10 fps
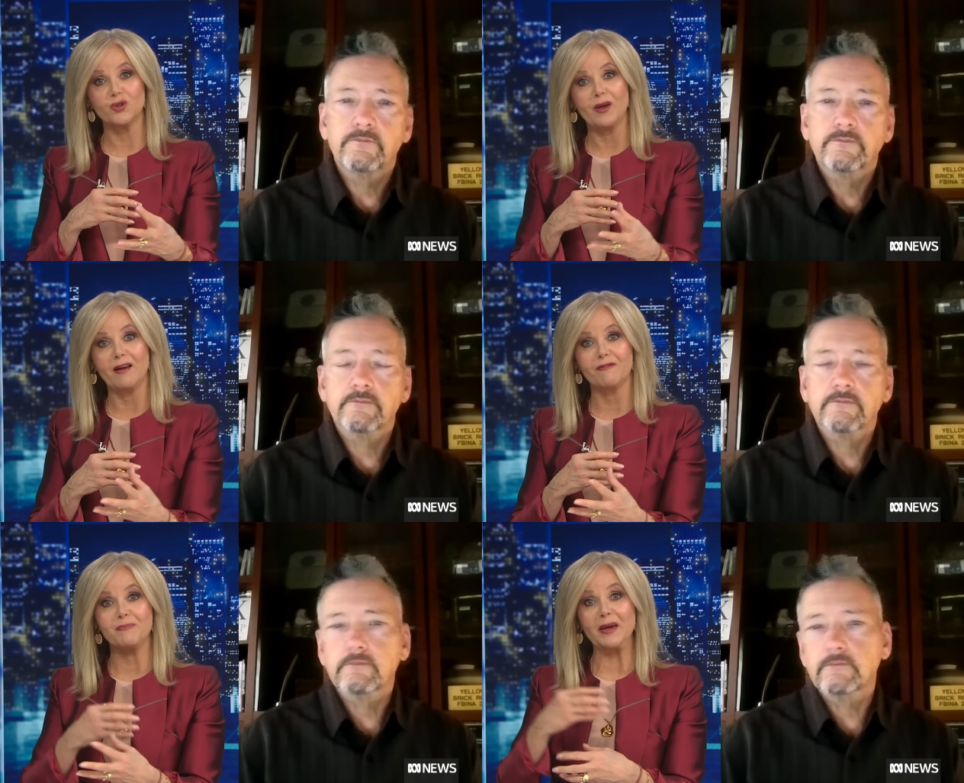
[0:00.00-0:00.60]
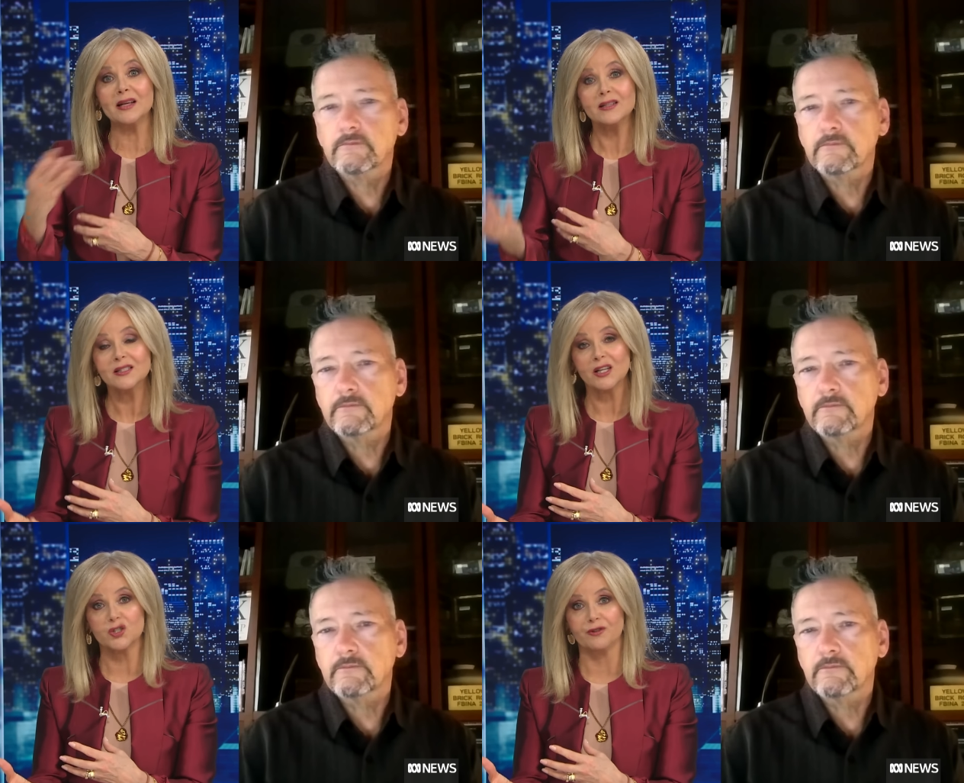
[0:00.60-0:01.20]
Speaker 1: to have been
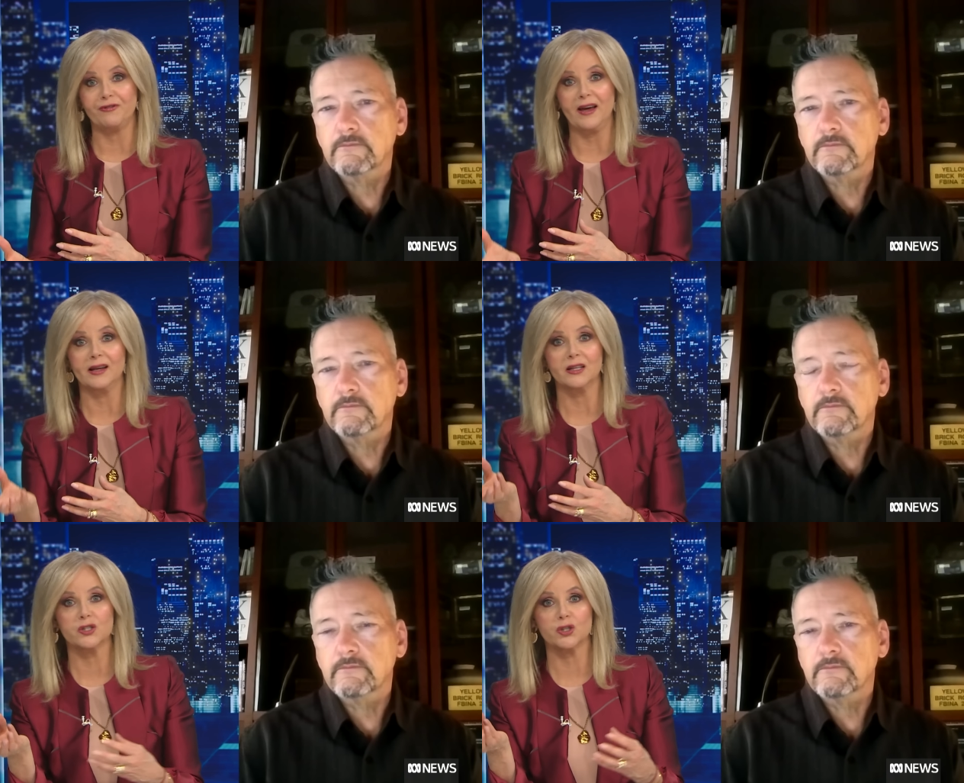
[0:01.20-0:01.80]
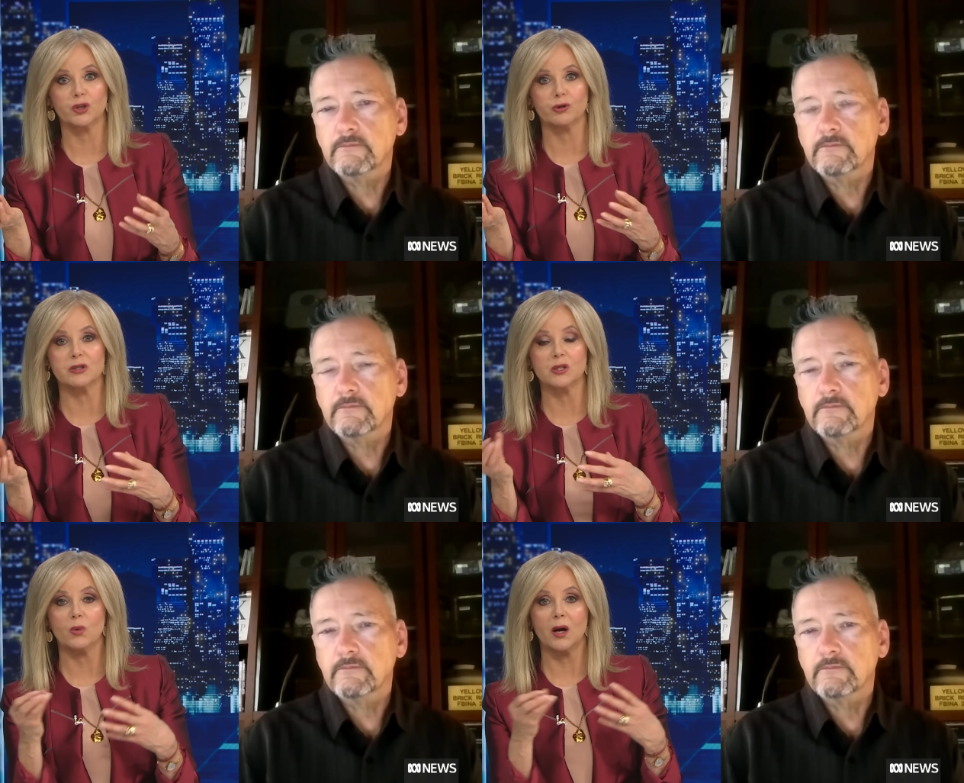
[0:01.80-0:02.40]
such a failure
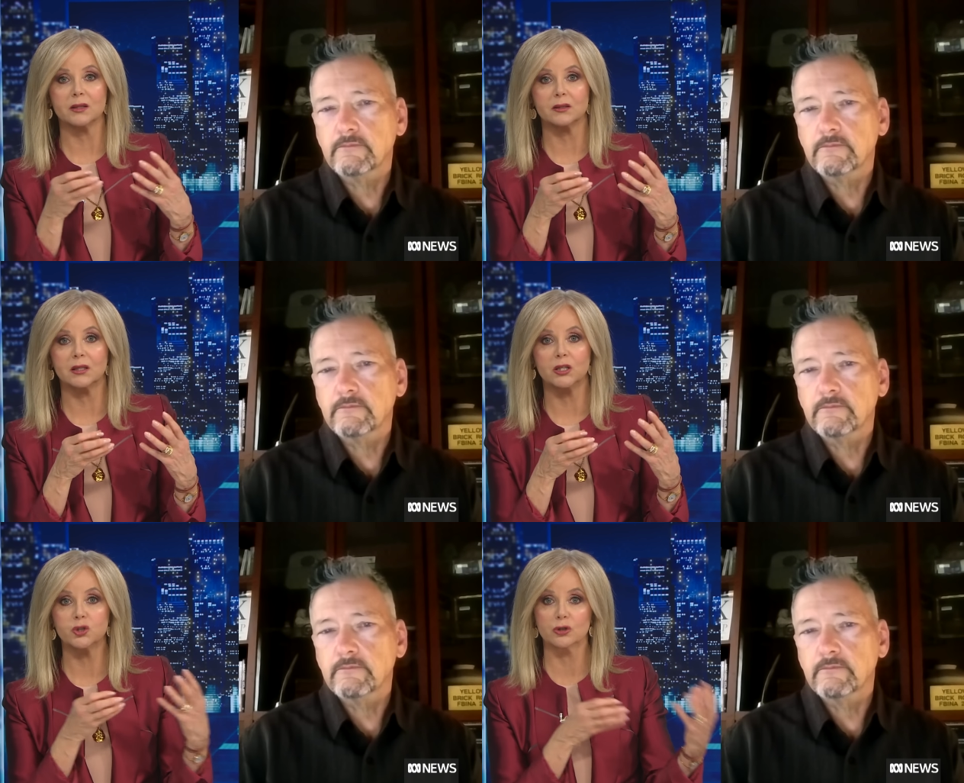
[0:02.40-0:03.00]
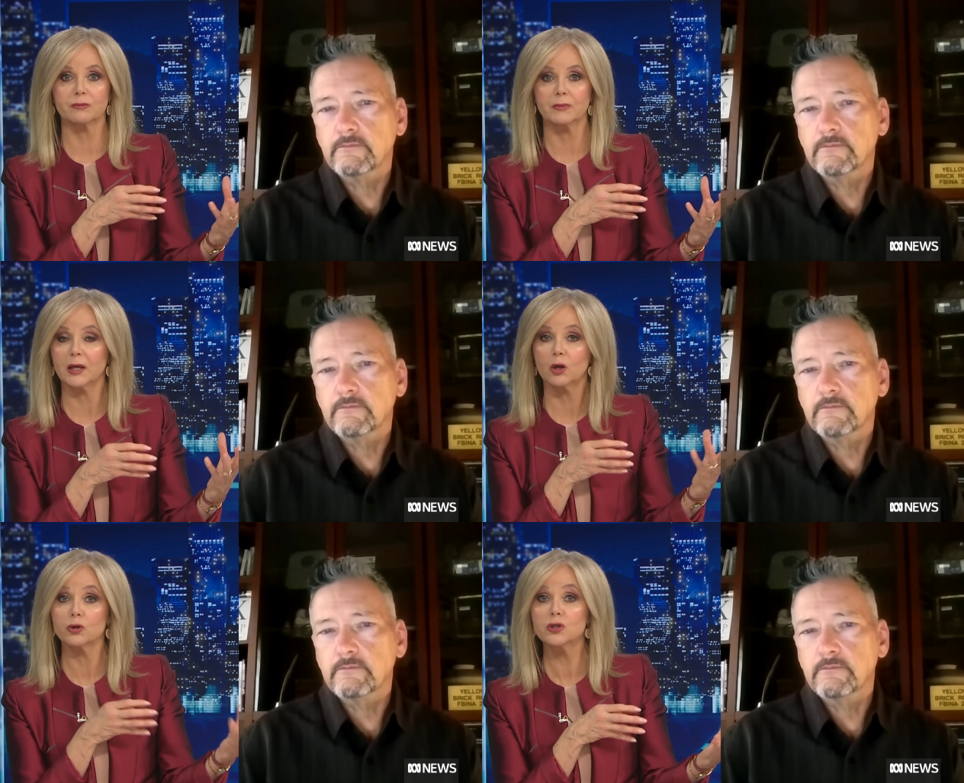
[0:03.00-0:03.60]
security-wise, that he, should, he
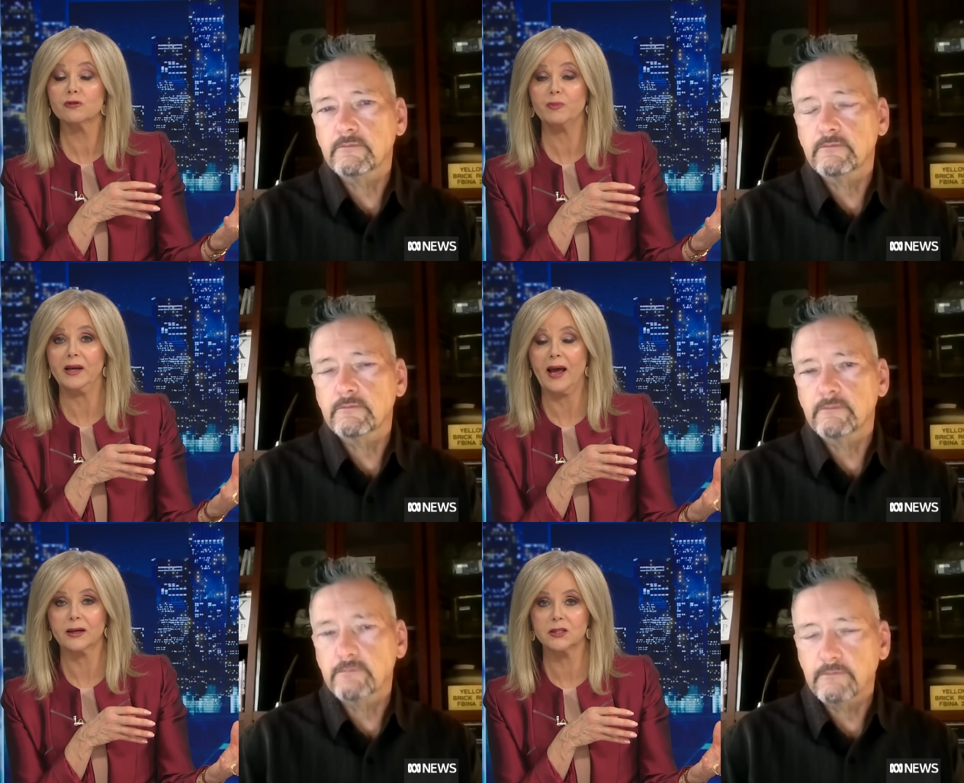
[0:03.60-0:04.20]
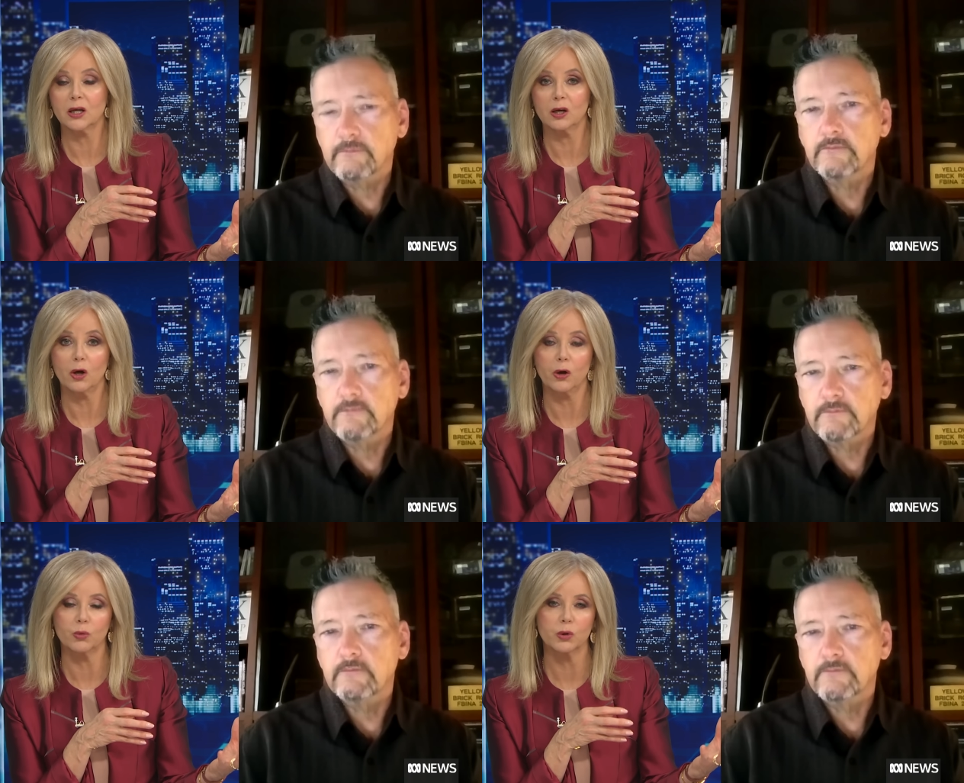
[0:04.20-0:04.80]
couldn't have been acting
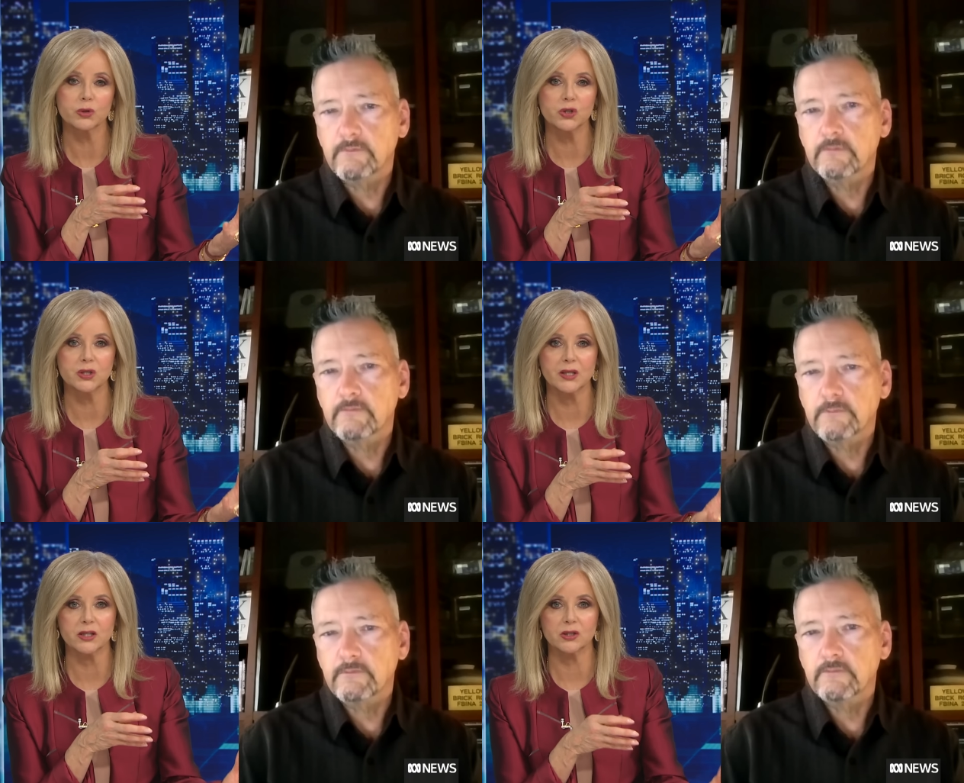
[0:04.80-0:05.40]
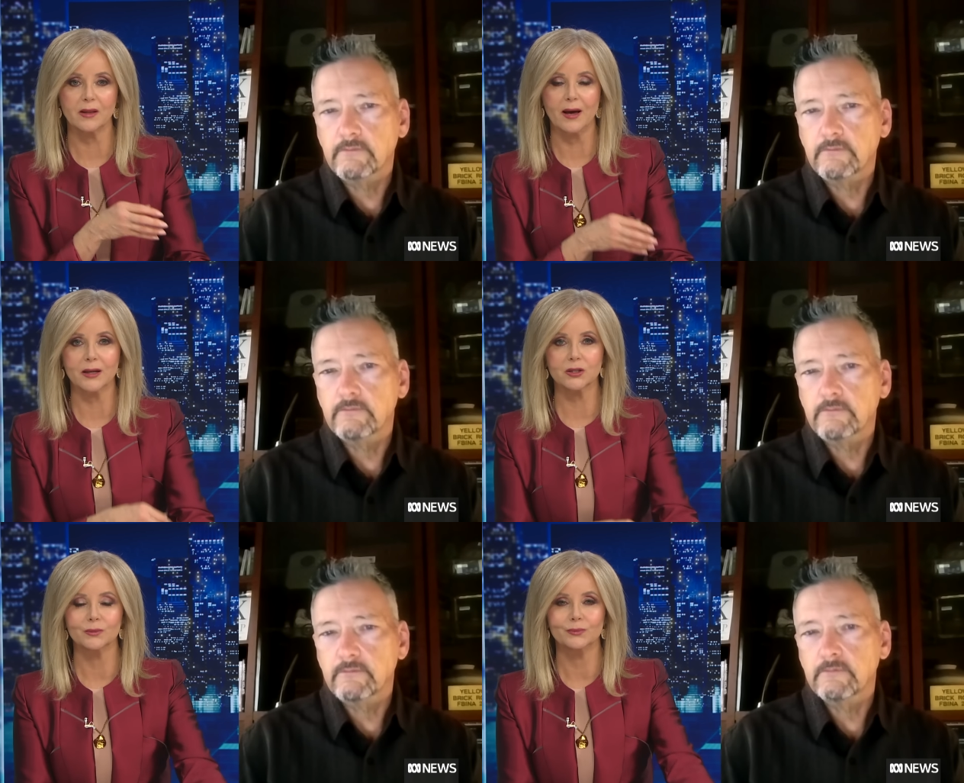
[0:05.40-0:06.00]
alone. What would you say to
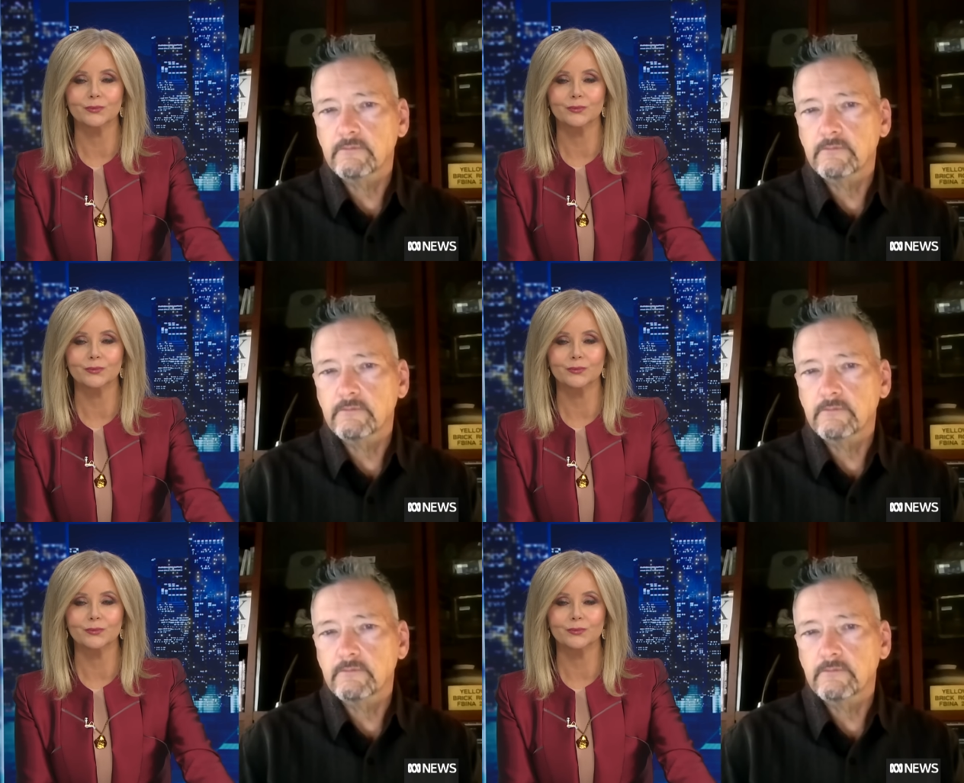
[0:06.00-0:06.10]
that?